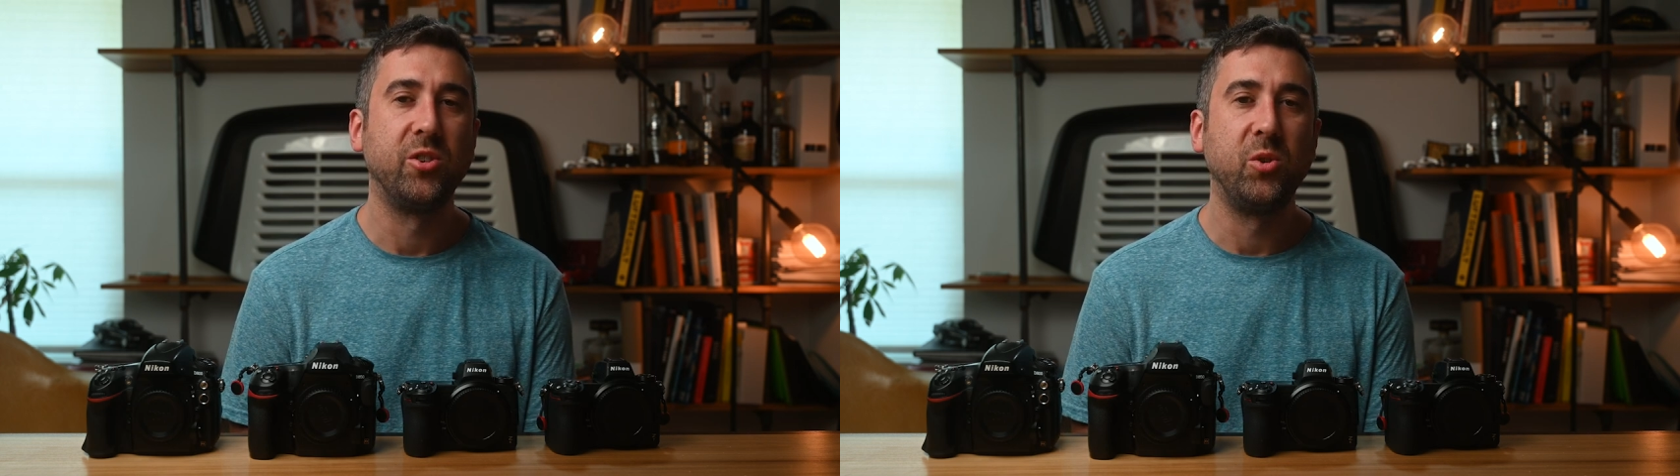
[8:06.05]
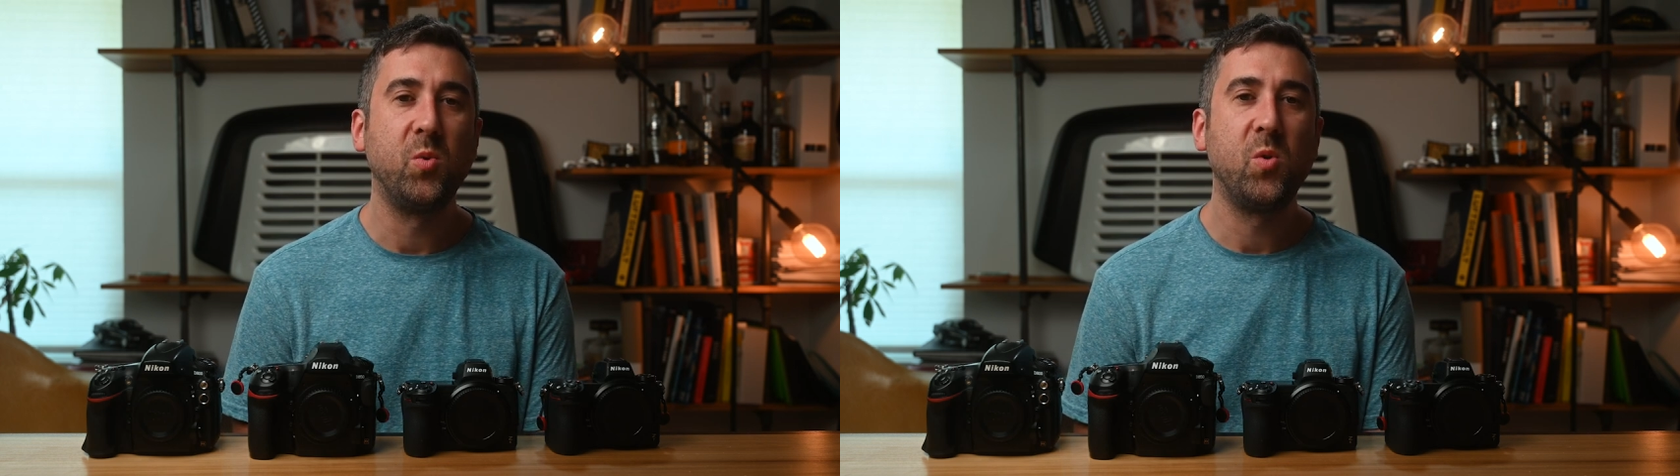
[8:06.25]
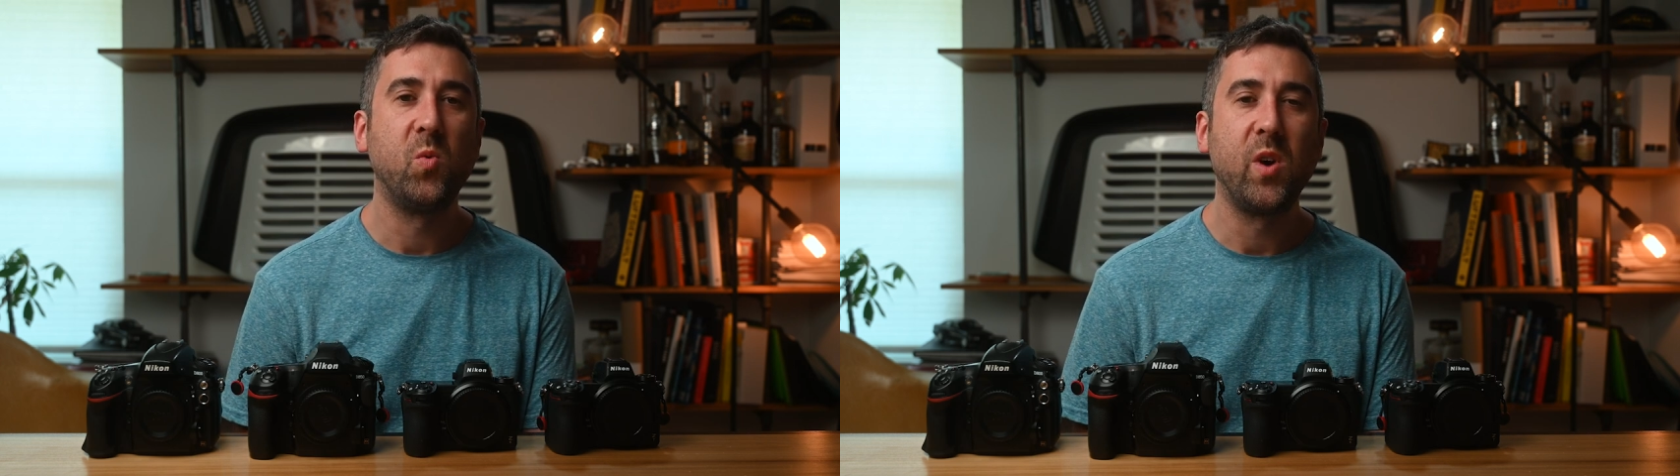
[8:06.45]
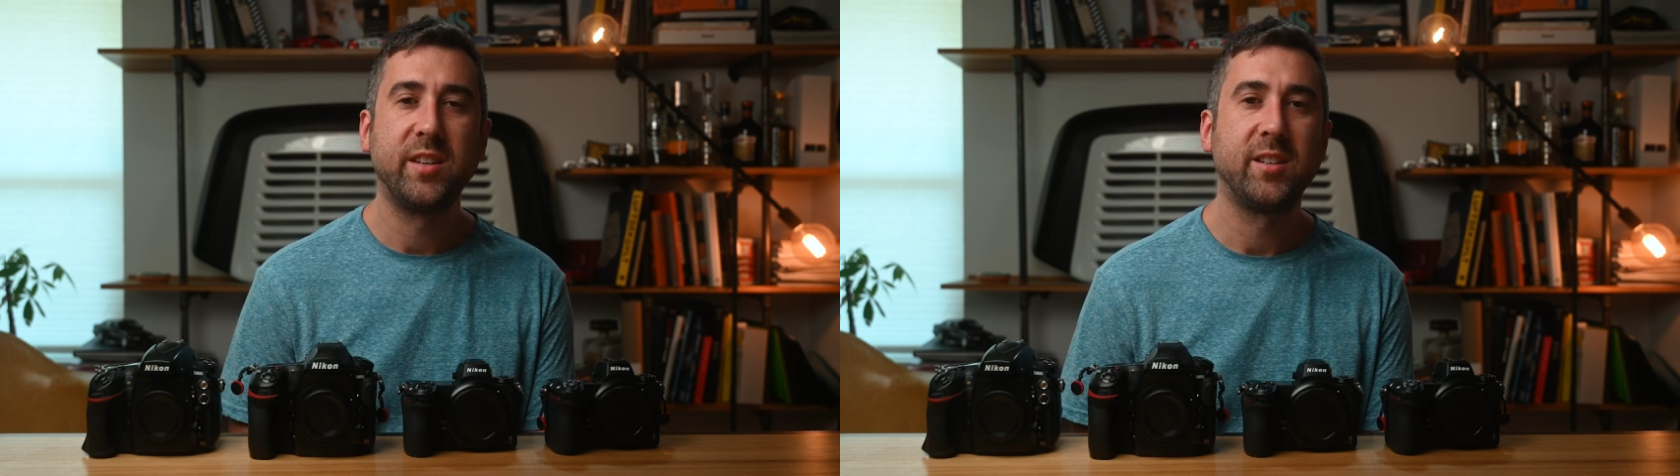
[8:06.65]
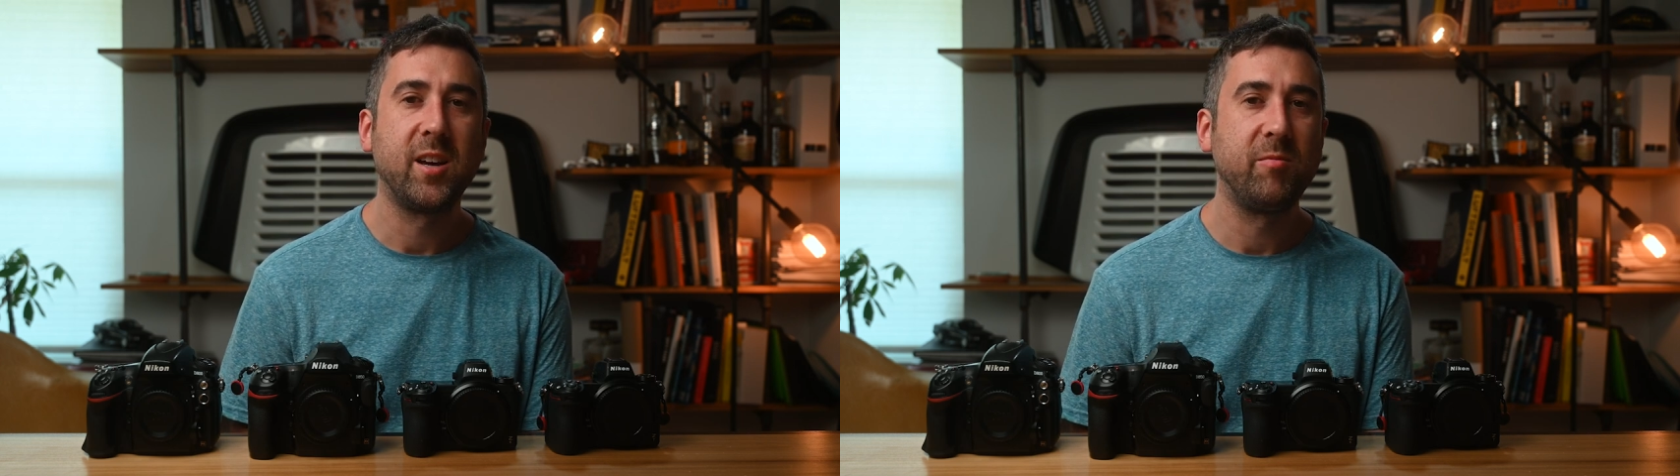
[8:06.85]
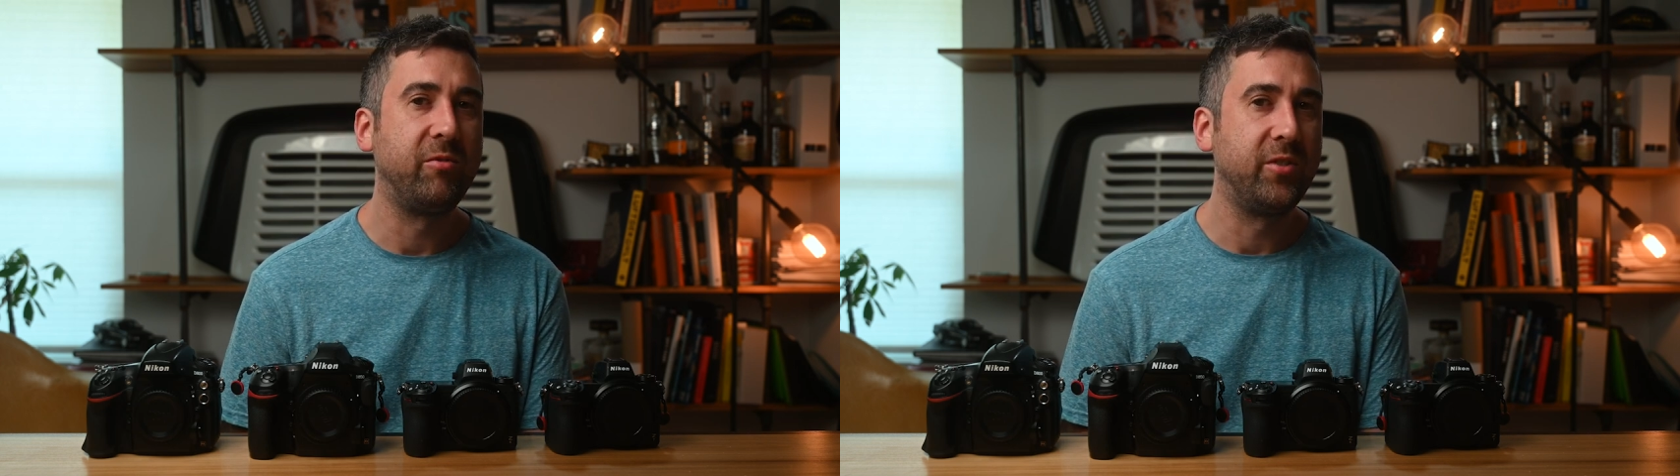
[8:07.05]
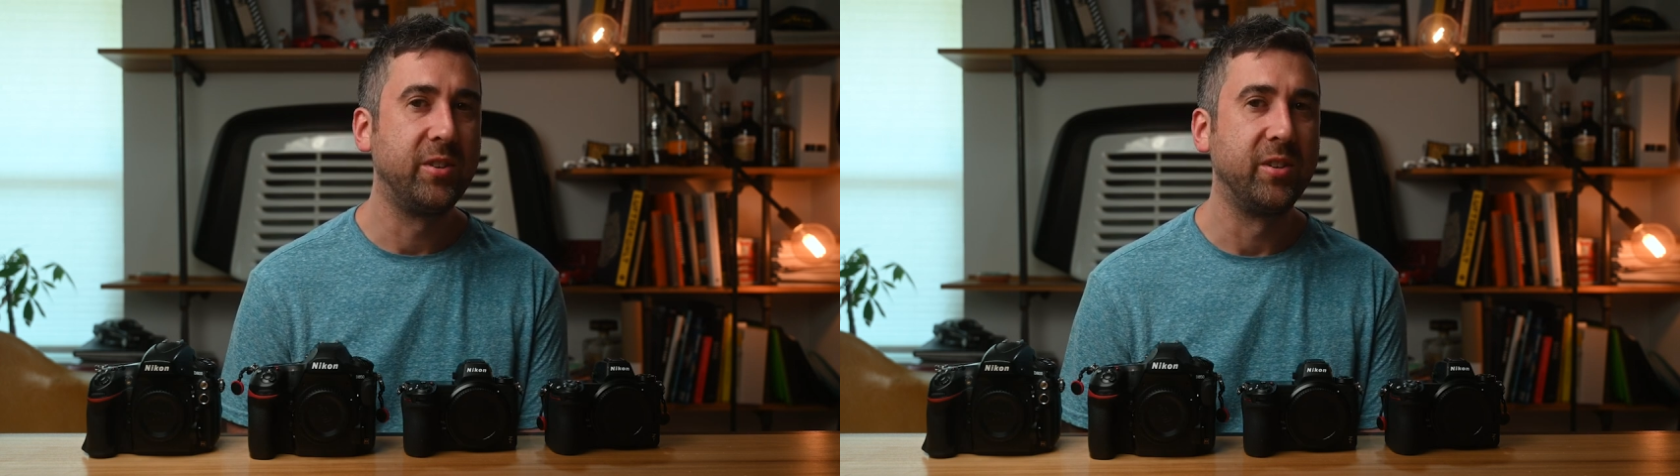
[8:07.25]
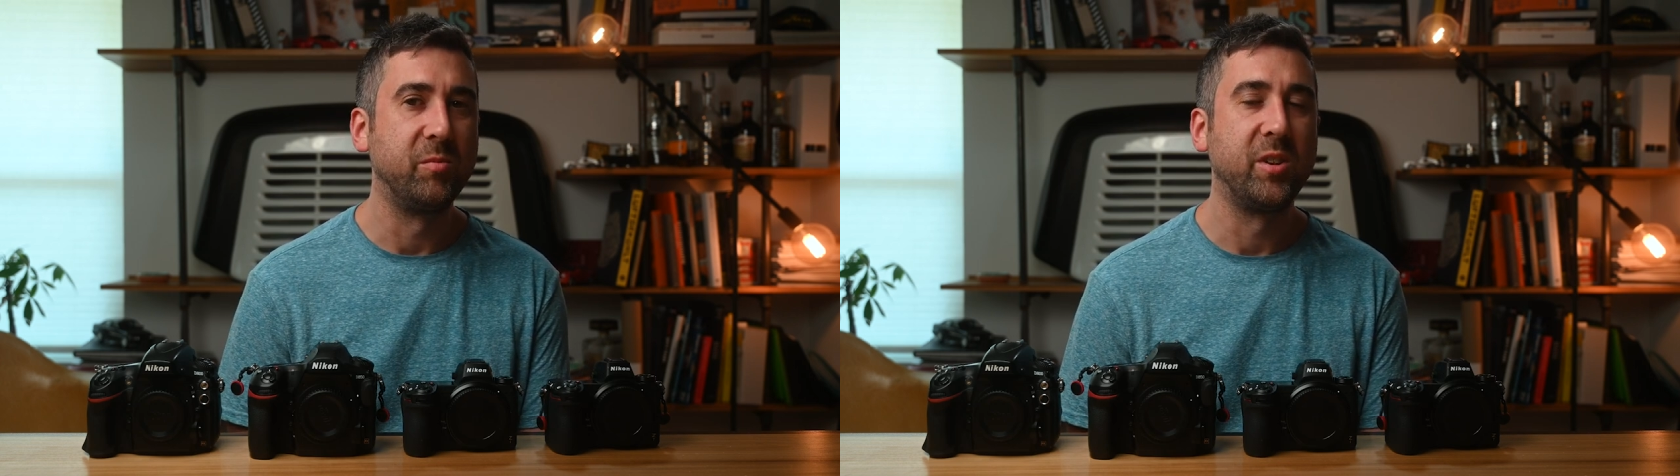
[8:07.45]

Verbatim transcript: you won't waste time fiddling